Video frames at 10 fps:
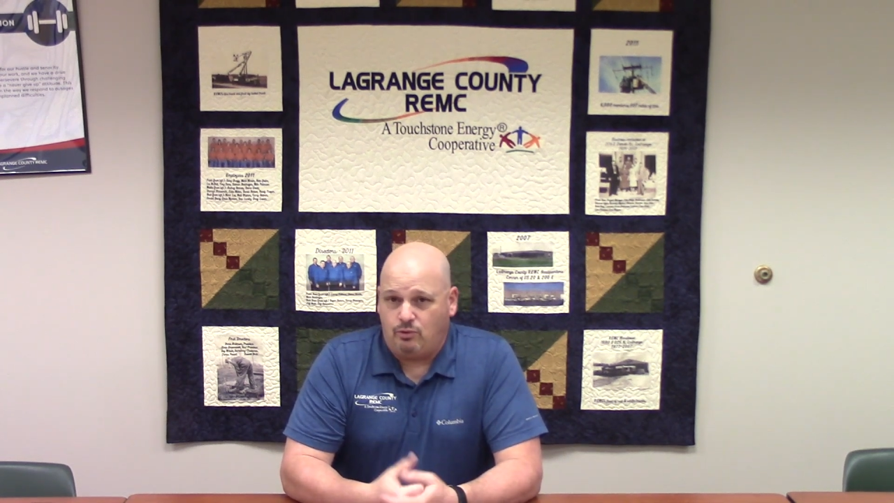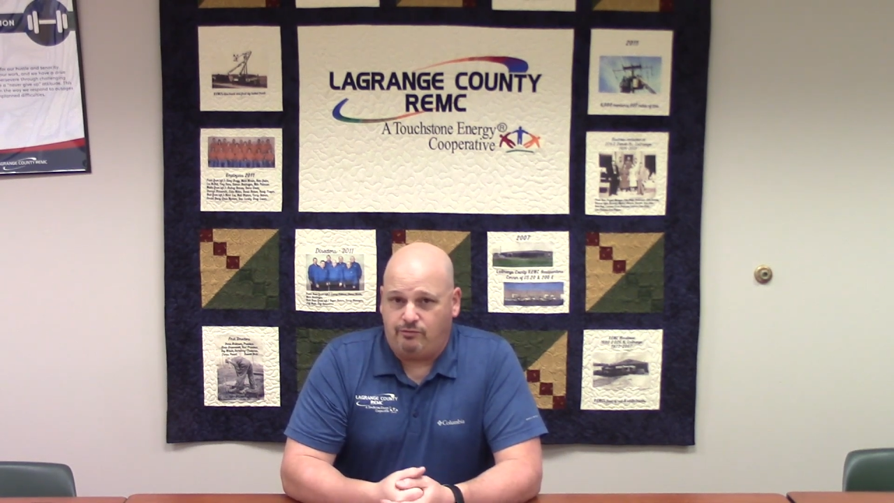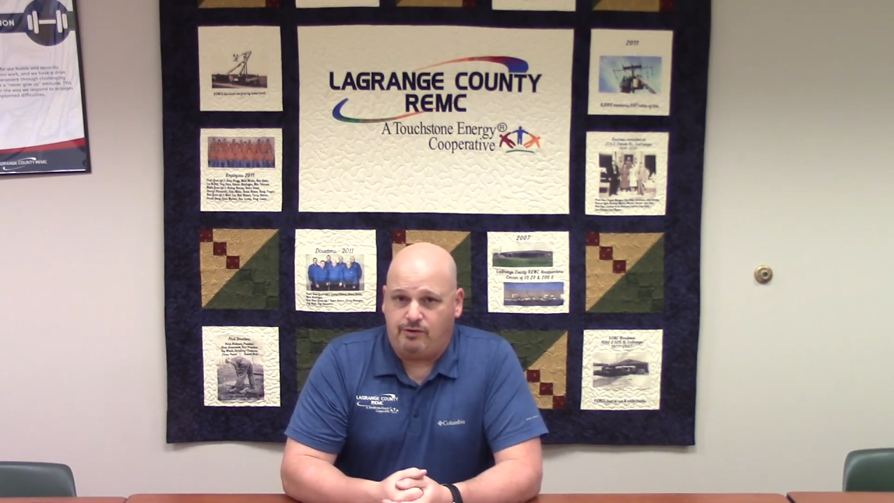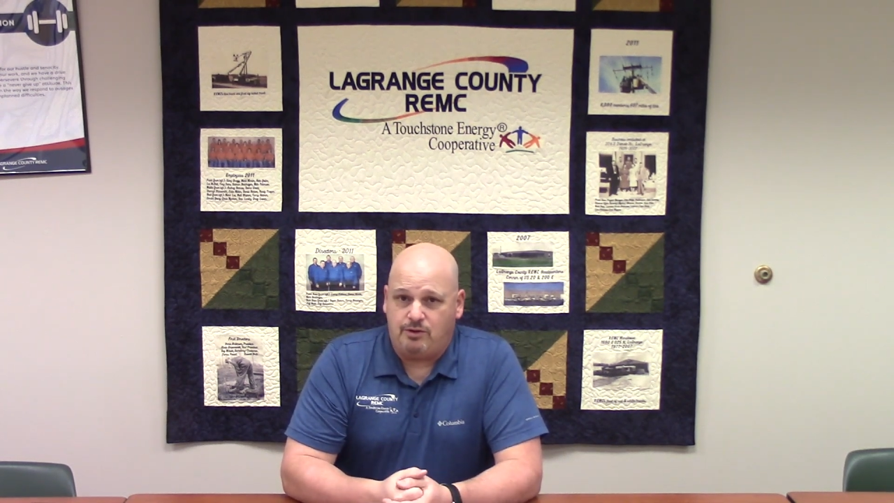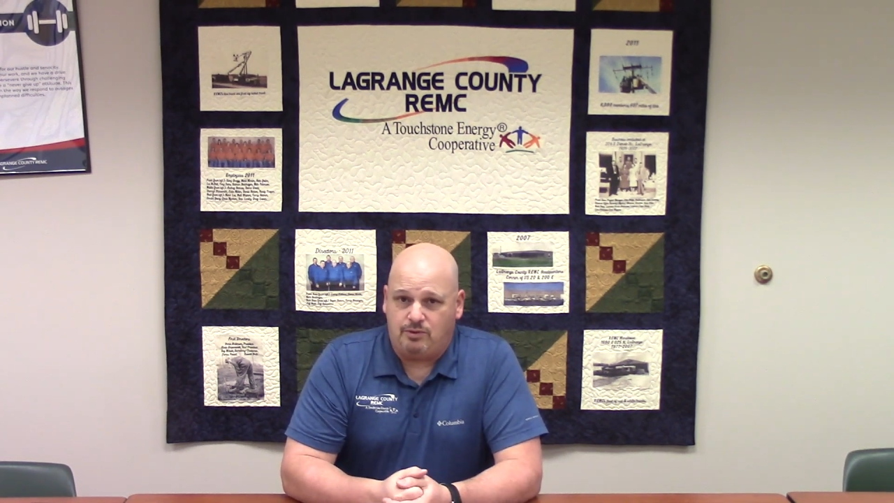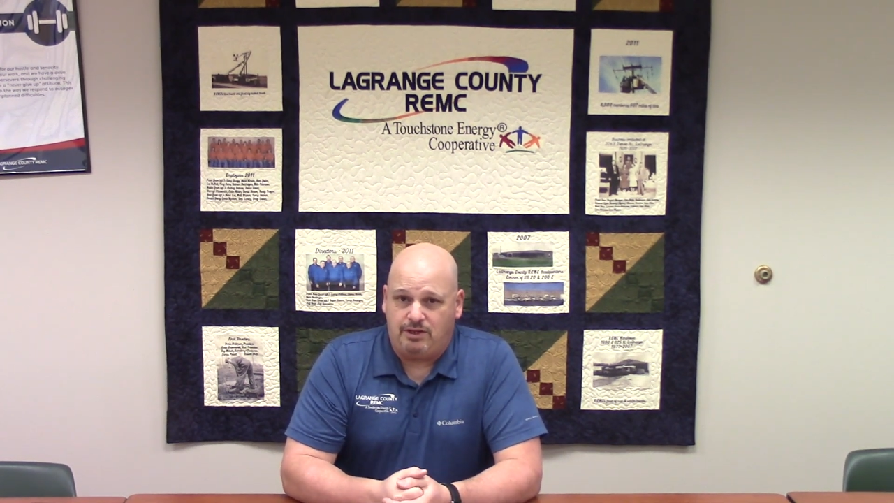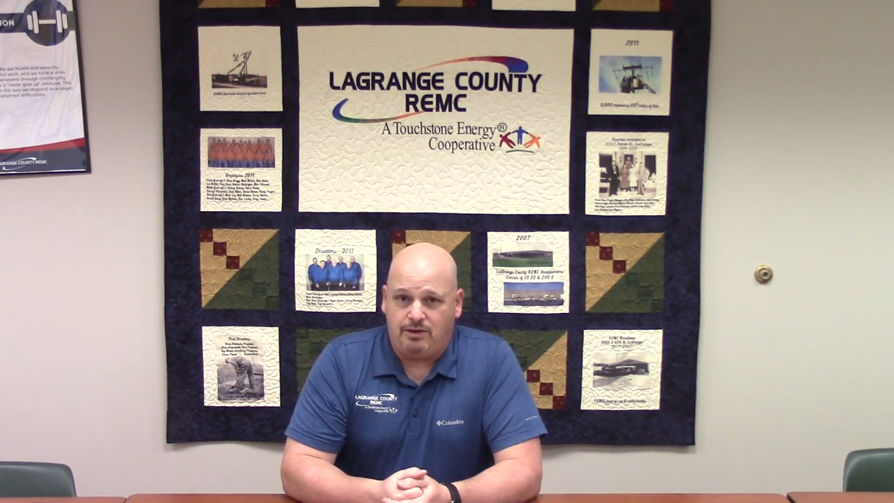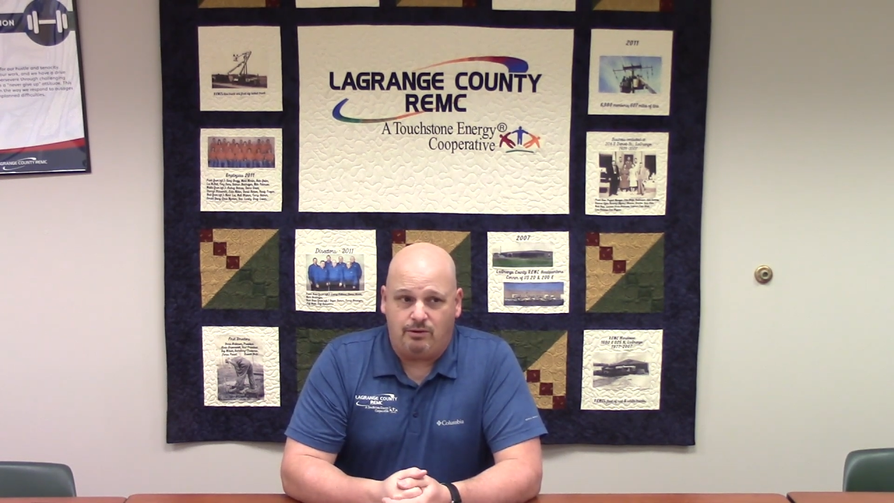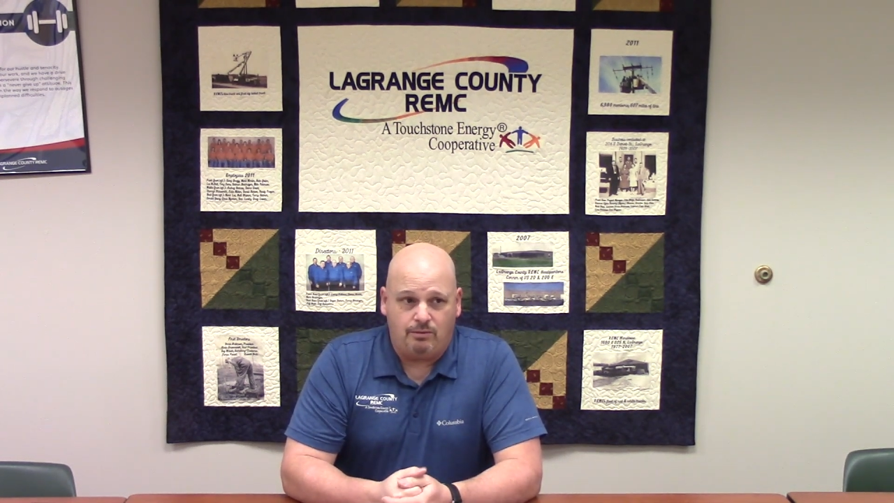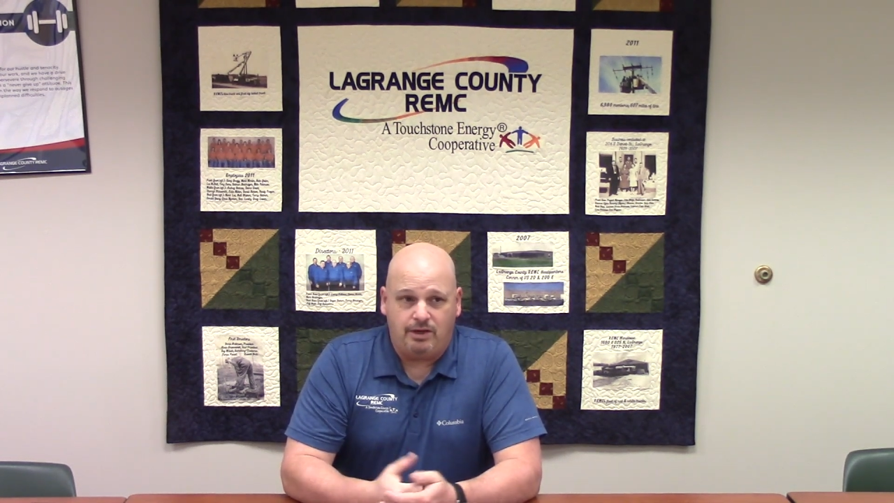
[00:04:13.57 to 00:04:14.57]
more
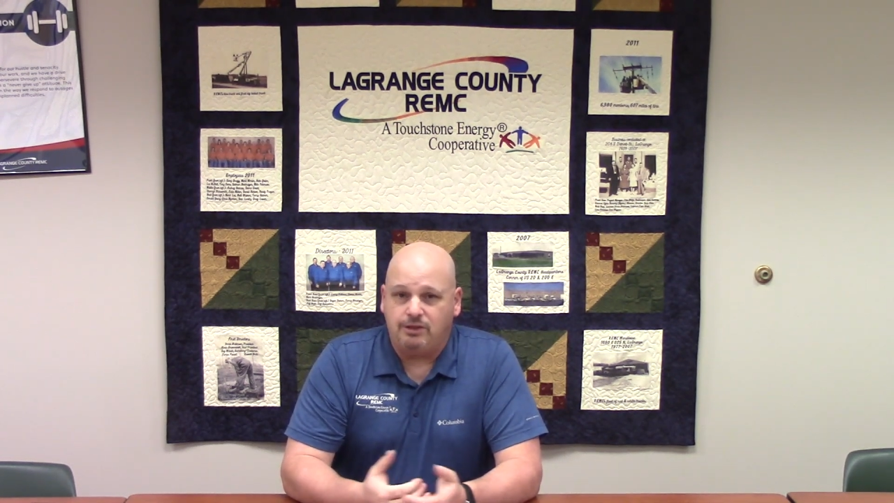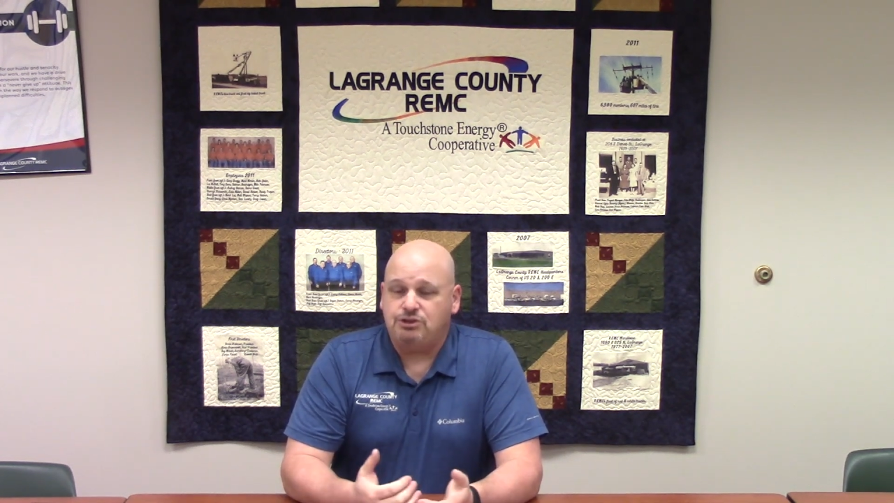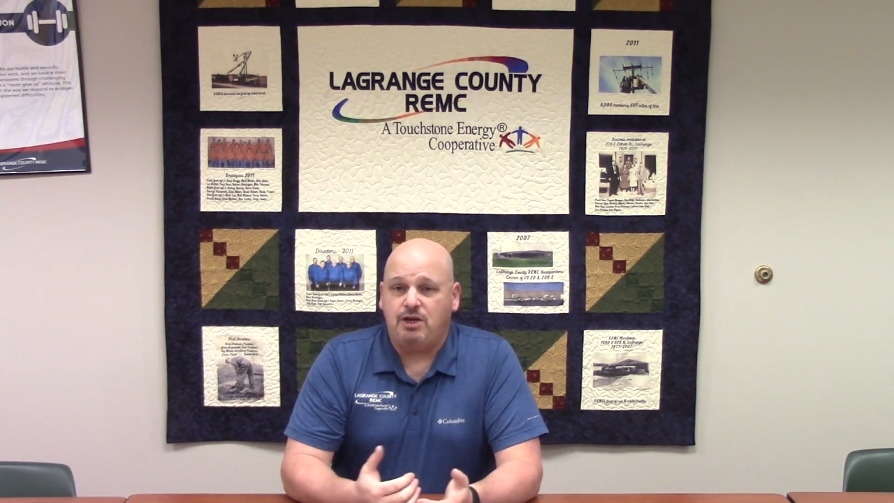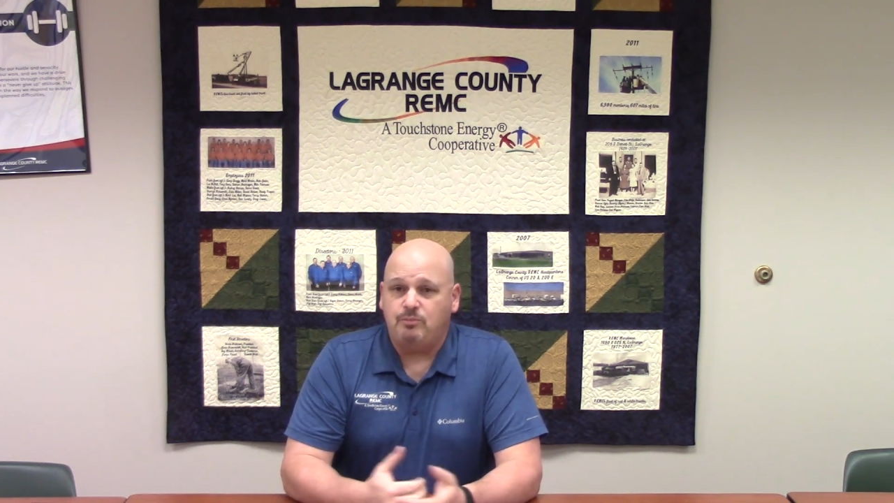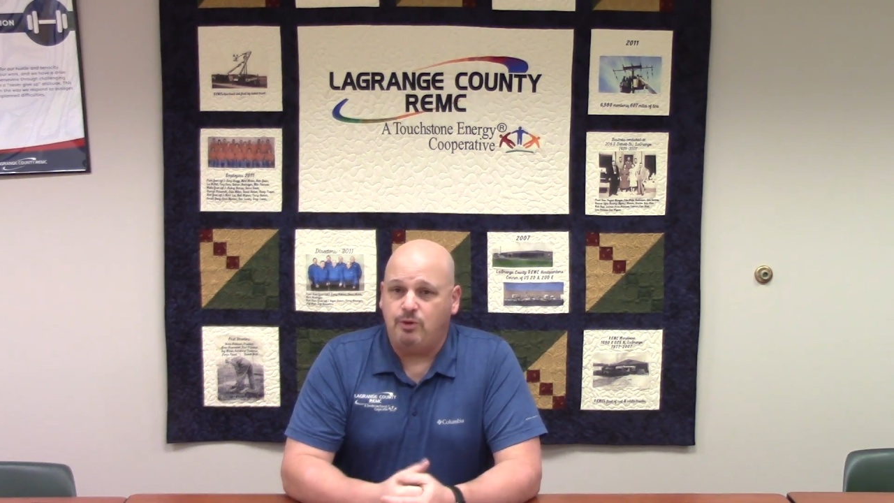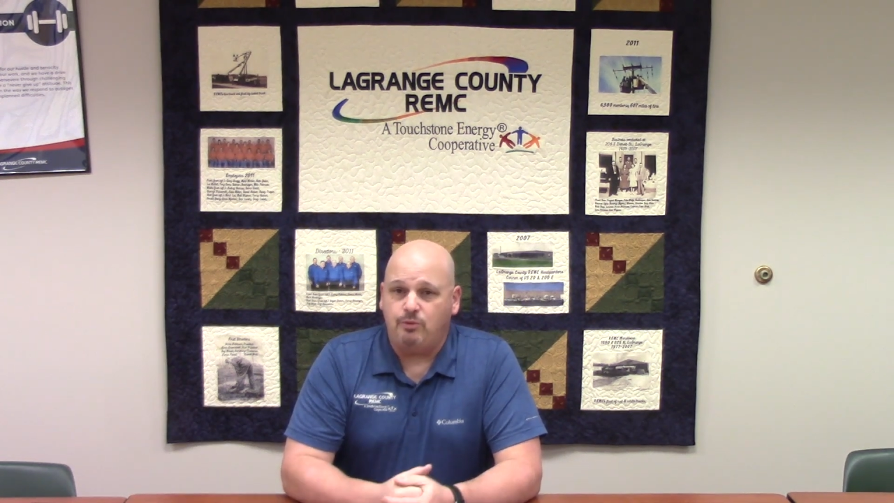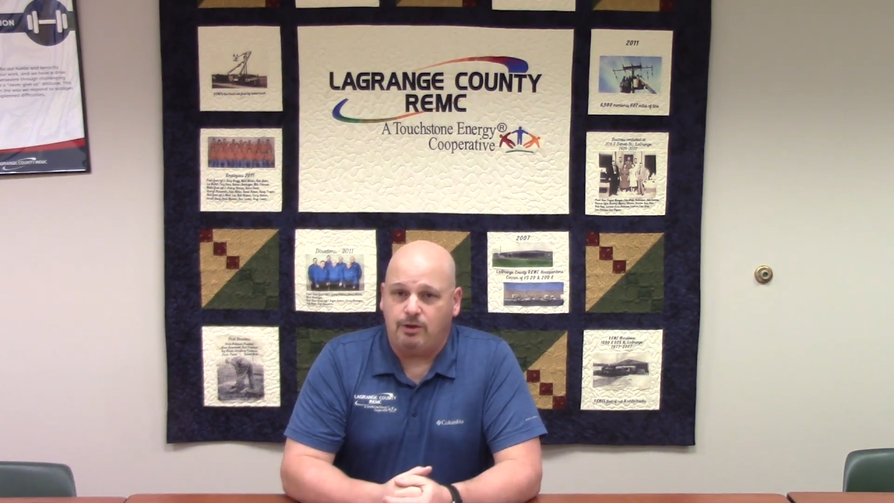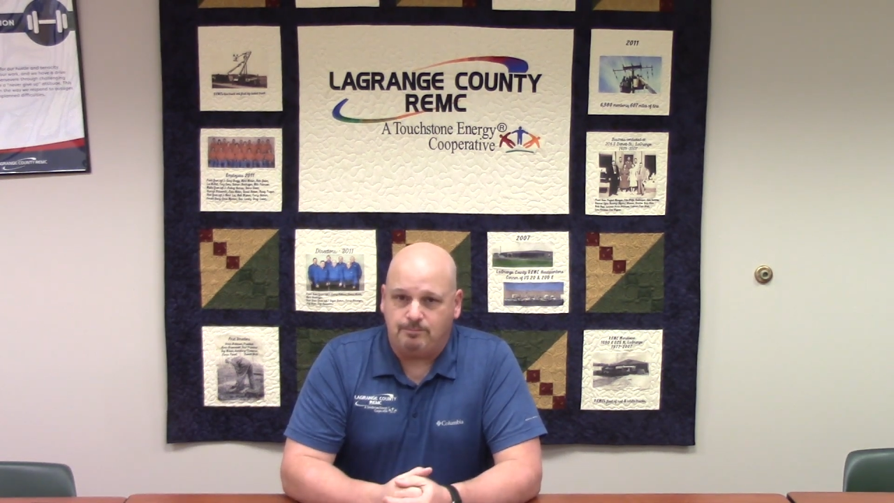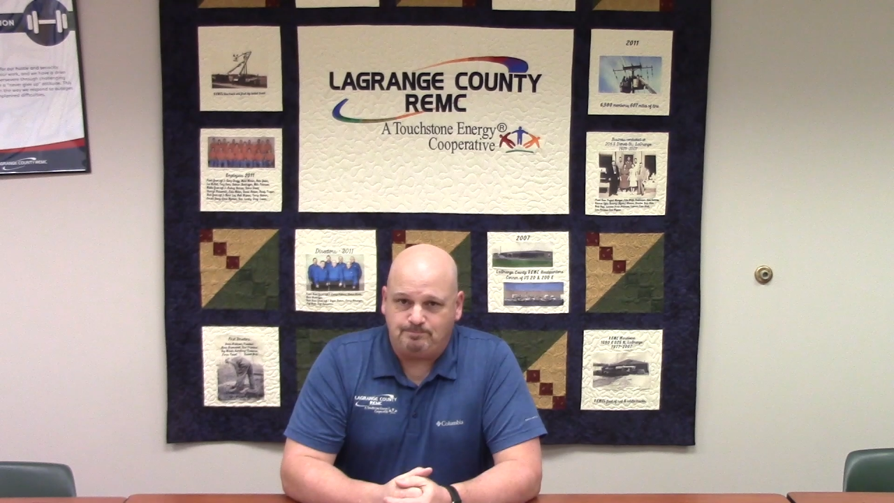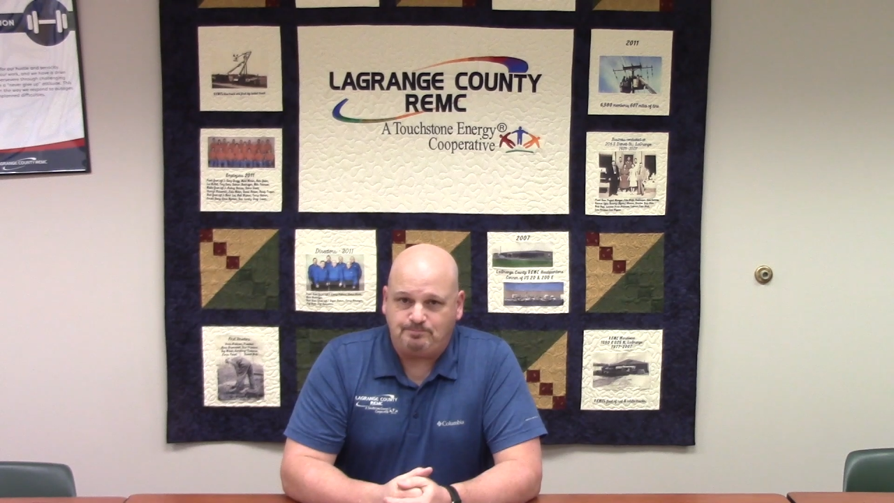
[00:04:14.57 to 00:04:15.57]
frequently or running a shampooer.